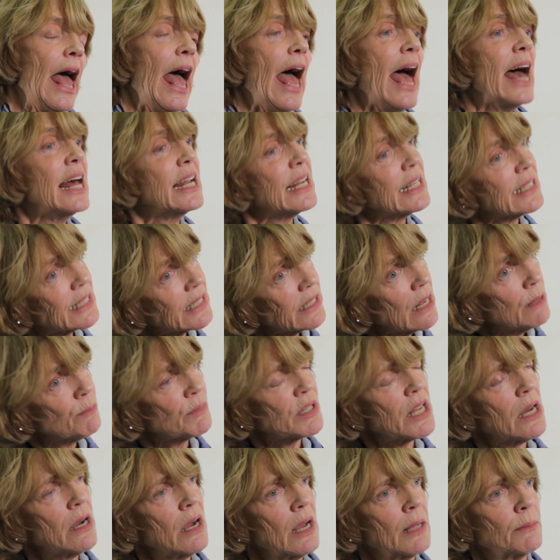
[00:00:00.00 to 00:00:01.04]
And it
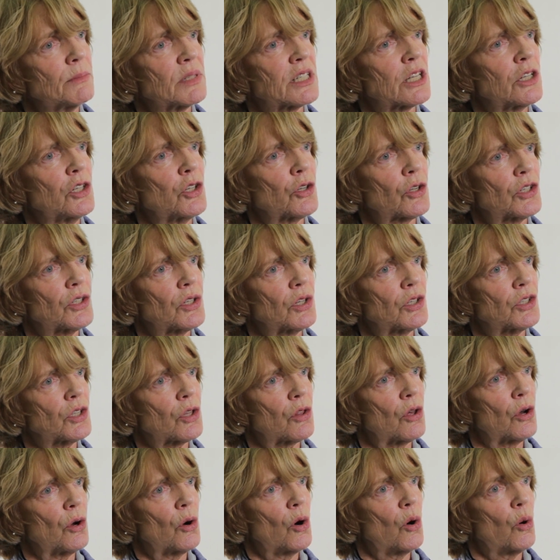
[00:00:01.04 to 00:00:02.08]
sometimes looks as
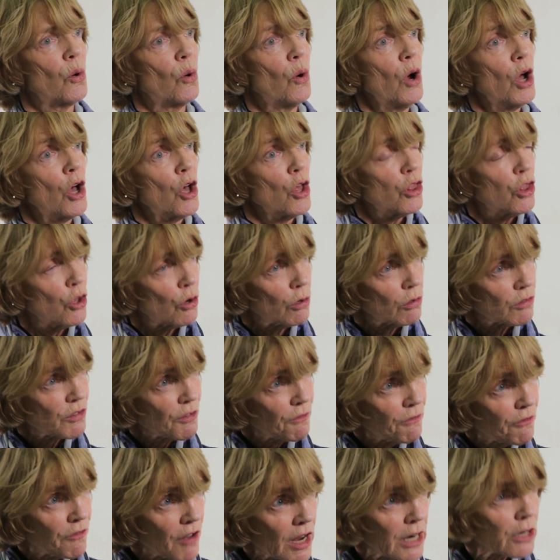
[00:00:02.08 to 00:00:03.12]
though those
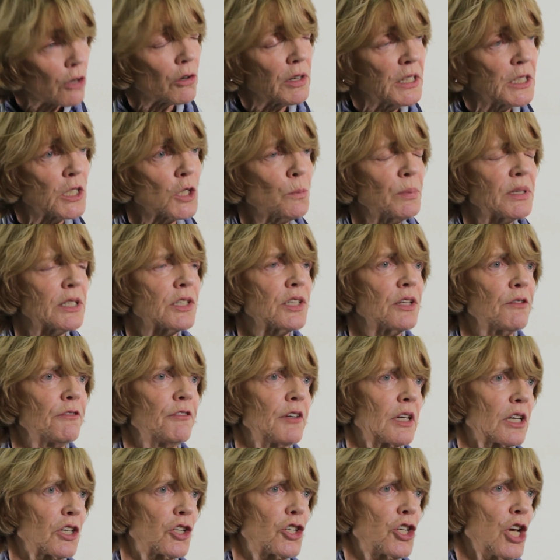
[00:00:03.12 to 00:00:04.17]
very
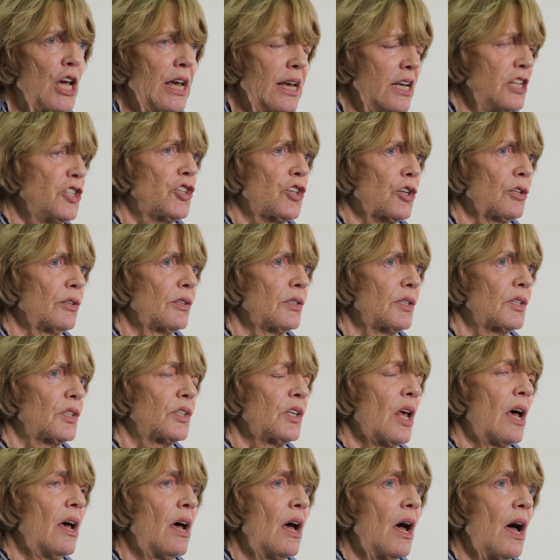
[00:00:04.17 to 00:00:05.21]
specific
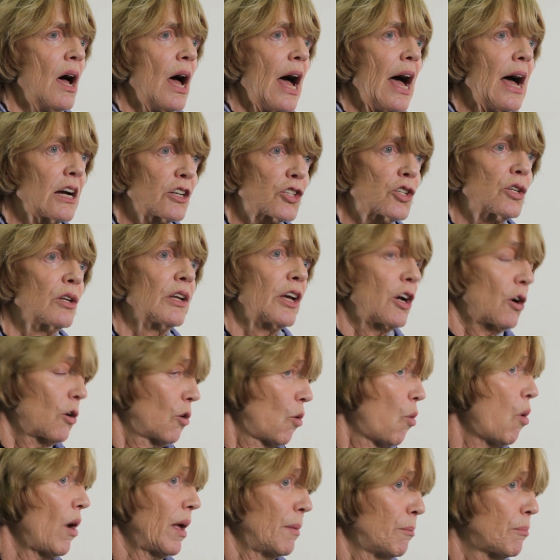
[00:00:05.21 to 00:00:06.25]
changes actually are
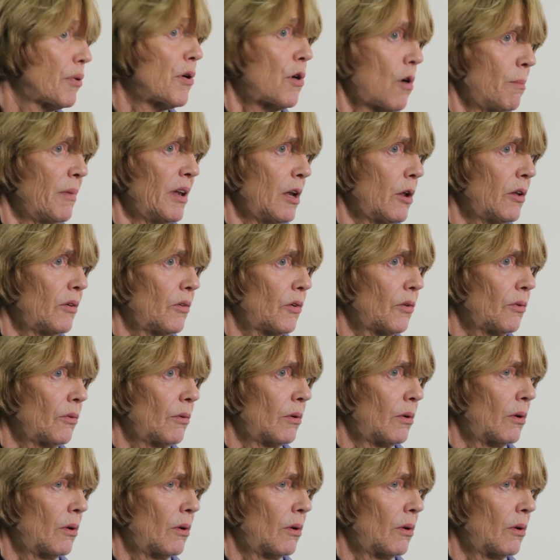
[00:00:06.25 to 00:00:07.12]
quite permanent.